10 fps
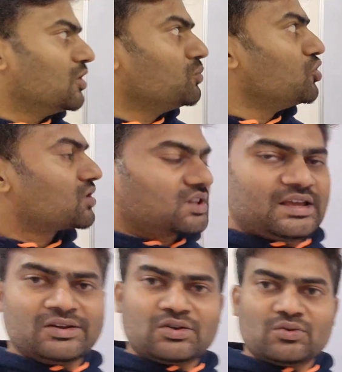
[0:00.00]
one more
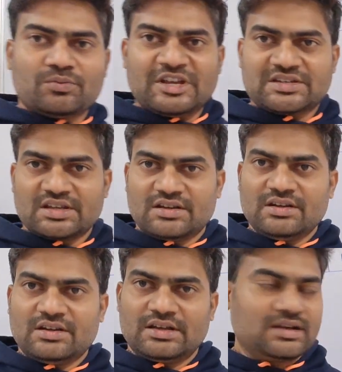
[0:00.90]
thing to
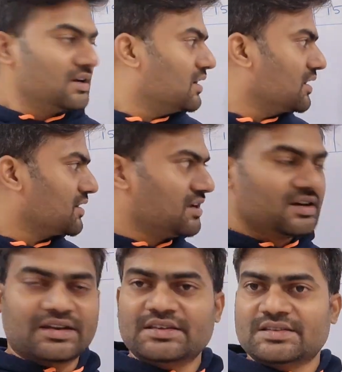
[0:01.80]
mention
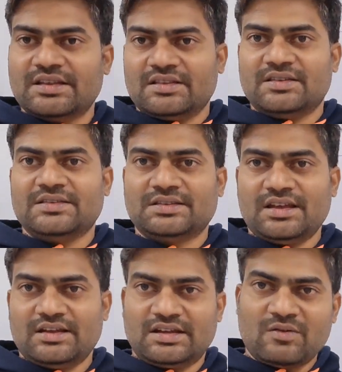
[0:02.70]
here is, this is
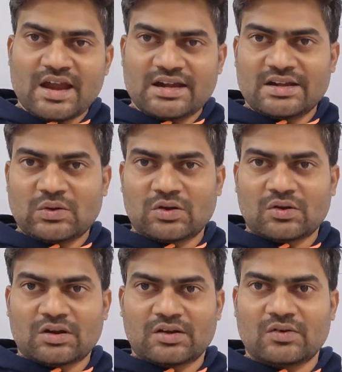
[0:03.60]
a divide and
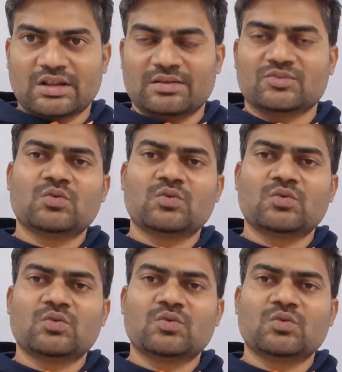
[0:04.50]
conquer algorithm.